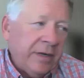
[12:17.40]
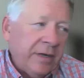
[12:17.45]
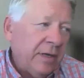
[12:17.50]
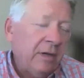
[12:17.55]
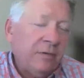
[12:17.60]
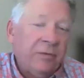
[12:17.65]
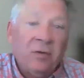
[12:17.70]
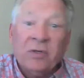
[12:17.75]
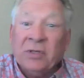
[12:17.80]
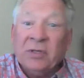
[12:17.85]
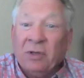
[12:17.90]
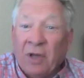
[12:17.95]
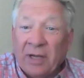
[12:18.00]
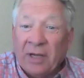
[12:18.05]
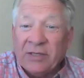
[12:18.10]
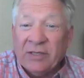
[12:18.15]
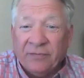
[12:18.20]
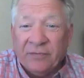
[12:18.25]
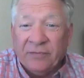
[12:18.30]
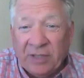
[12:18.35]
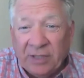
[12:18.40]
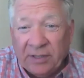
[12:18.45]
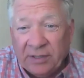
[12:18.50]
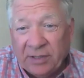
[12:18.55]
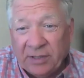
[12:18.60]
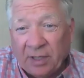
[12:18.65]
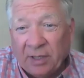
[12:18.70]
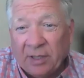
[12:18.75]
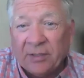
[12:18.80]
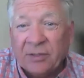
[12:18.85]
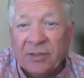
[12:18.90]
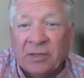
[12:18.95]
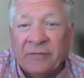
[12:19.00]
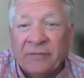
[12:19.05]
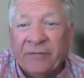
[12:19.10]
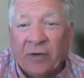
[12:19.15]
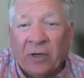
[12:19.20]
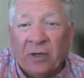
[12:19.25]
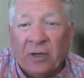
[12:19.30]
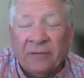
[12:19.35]
Right. Now, there's lots of details
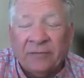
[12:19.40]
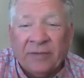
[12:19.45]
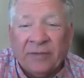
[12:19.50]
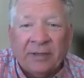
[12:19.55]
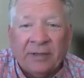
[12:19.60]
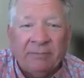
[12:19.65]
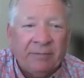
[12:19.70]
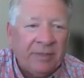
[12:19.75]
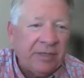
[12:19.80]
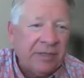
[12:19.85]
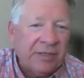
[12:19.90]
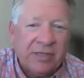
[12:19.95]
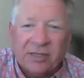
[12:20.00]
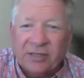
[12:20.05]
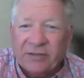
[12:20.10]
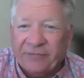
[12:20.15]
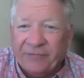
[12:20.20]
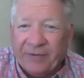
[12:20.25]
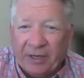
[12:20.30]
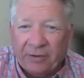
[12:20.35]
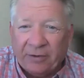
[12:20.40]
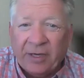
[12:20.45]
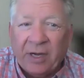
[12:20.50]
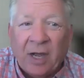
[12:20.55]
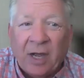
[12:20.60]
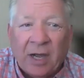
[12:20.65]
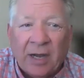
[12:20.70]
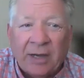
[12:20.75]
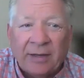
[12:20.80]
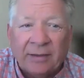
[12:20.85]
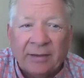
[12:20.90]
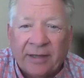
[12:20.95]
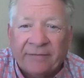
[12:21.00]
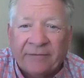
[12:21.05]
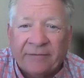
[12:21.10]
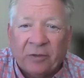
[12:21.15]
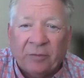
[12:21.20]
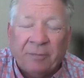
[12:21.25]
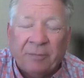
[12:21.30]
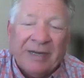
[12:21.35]
involved, and this is very high
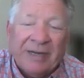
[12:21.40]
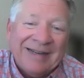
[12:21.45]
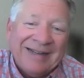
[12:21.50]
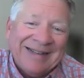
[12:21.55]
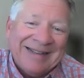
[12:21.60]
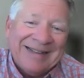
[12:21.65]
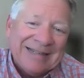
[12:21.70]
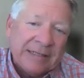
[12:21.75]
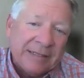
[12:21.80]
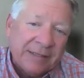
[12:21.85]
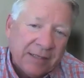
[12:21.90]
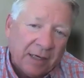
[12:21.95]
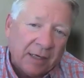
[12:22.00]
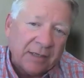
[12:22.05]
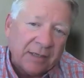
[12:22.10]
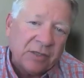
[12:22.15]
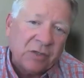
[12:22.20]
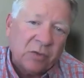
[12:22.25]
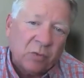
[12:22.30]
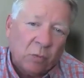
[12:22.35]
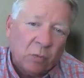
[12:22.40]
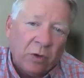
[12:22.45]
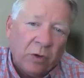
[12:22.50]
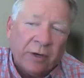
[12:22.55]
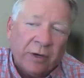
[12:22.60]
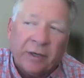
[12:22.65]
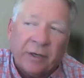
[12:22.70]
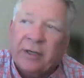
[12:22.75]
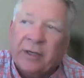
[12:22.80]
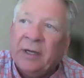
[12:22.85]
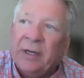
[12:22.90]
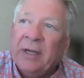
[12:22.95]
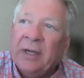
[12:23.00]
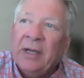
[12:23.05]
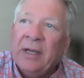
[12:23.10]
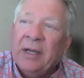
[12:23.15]
level, but it does work.